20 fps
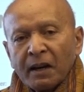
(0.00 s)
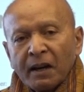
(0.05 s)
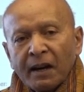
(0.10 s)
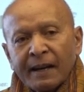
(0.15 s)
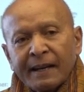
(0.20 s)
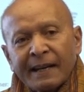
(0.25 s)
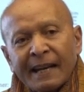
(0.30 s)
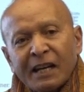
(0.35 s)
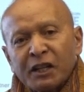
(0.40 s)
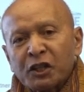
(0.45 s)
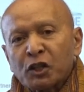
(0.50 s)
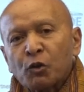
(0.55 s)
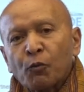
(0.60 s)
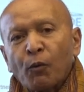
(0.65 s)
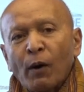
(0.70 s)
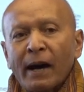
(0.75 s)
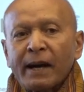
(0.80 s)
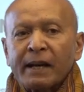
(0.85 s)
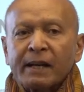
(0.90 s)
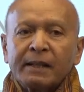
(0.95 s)
a
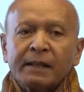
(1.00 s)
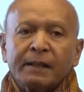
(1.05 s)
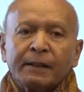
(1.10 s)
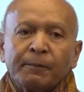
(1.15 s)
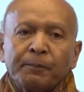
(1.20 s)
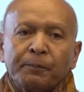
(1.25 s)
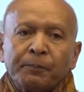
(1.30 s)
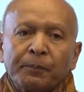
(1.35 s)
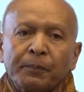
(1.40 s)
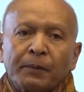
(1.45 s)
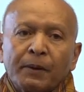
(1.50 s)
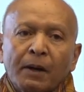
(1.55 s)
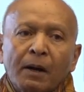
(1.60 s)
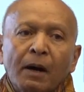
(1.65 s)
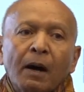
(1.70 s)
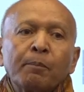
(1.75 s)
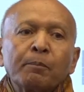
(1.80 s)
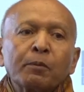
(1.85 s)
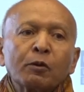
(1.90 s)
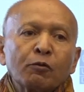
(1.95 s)
nationwide
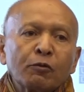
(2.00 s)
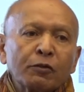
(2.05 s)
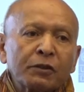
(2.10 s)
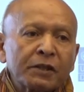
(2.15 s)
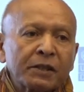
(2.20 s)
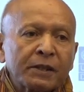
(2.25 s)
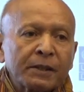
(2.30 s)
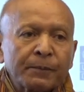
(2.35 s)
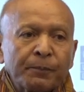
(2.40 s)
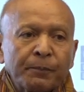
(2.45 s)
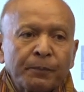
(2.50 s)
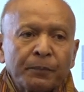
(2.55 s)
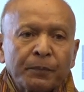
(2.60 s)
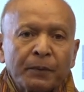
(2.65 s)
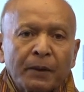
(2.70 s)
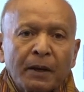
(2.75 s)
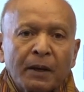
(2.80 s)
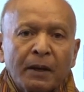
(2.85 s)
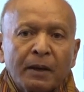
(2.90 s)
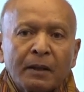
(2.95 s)
approach.
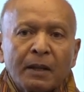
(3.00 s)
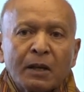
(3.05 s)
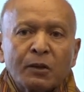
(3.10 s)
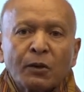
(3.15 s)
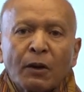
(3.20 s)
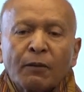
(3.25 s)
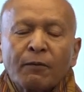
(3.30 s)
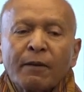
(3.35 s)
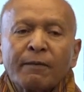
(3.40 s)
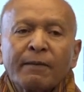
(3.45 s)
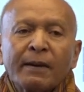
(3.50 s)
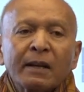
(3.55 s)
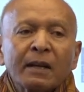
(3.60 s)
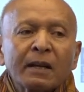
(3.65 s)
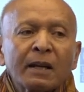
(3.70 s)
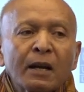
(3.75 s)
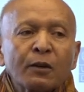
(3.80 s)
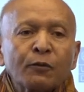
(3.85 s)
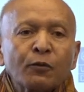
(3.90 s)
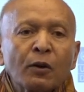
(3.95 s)
That's why we're very
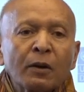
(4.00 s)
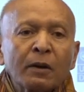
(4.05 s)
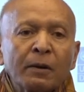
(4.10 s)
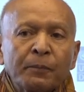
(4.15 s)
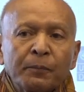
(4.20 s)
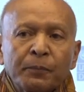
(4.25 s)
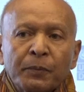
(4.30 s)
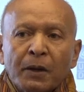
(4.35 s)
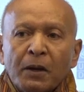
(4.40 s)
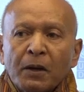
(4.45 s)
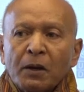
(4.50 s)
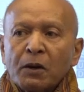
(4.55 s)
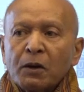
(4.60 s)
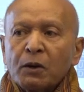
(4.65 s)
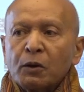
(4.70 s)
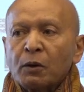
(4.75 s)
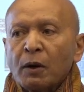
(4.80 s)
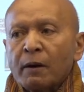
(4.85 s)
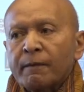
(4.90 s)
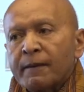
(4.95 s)
grateful
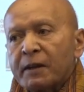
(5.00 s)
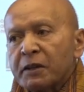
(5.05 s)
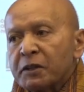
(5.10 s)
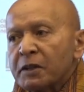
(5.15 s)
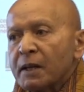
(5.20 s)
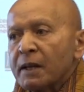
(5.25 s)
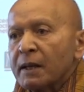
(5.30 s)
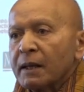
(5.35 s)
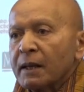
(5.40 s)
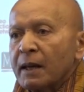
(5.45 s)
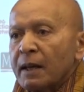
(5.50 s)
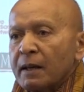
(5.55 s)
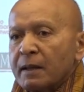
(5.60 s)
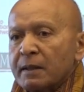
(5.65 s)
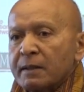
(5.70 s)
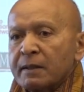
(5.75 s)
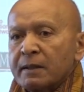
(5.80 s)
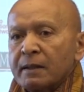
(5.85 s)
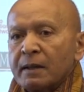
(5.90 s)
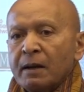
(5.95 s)
to our visionary
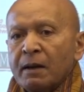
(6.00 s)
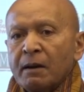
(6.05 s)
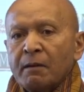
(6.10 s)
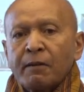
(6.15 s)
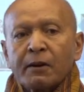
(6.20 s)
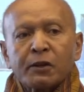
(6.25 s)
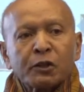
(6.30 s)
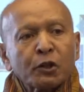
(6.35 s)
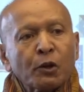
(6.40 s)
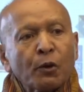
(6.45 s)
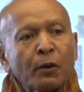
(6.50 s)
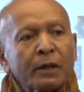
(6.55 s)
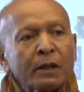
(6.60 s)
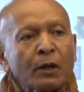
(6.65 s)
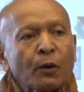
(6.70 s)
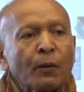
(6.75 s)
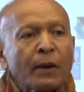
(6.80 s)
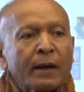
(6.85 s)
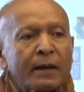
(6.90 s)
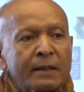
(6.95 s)
kings for showing
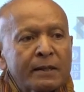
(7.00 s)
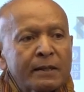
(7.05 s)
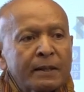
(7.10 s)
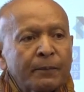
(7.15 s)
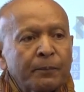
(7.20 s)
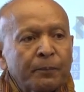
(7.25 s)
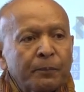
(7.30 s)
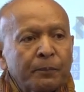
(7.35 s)
the ways.